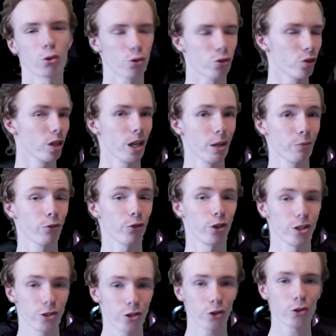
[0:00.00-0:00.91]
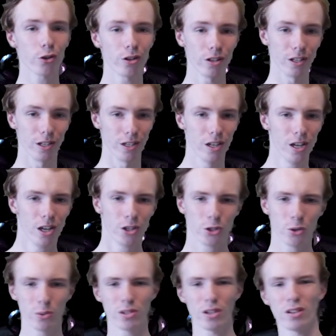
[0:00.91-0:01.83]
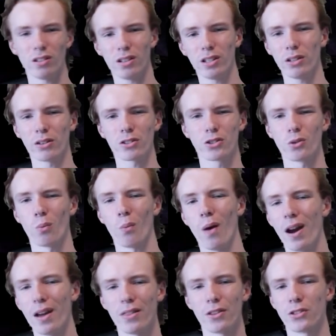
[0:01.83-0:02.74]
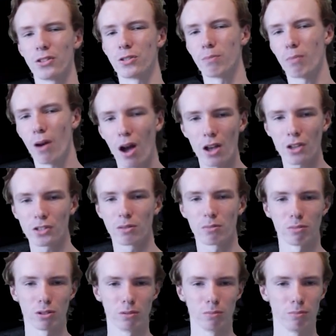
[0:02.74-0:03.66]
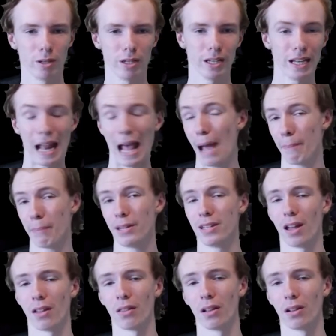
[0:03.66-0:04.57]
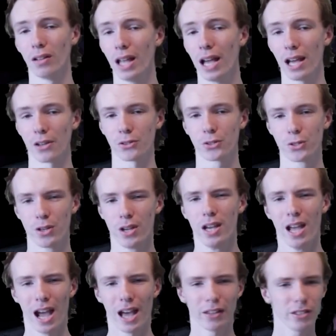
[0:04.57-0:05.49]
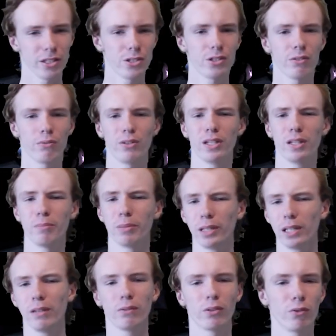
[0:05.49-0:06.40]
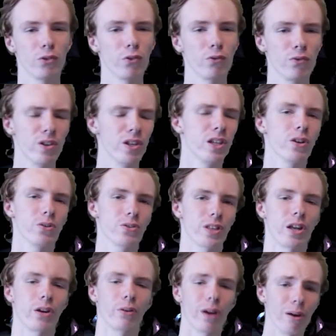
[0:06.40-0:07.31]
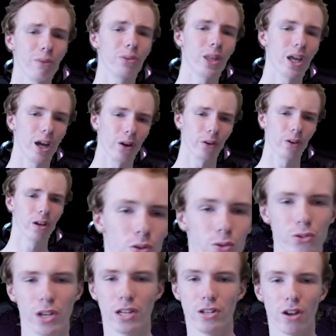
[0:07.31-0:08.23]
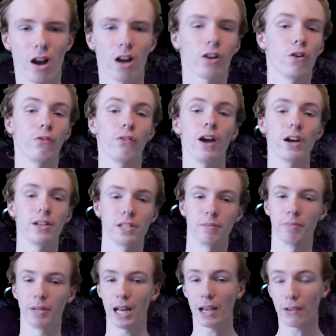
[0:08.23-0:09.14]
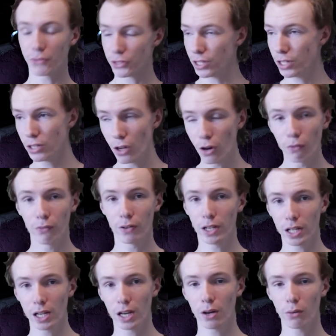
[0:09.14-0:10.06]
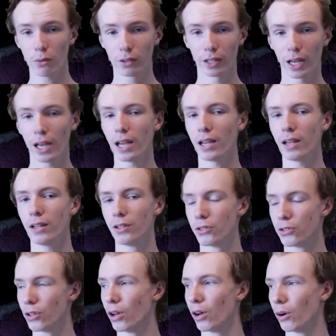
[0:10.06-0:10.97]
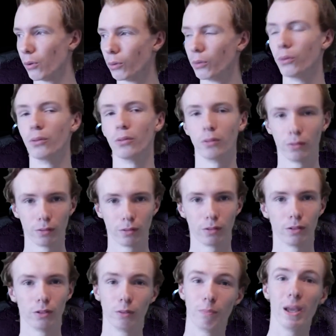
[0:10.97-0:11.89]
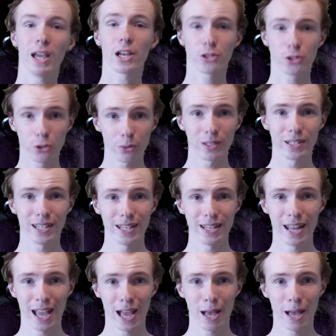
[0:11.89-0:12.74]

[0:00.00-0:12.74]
torturing him for eternity, so it's unclear as to why this is possible, but it happened nonetheless. At least if we can believe the few videos that are out there. You say Donko found it, but I've seen no video, okay? So, pics or it didn't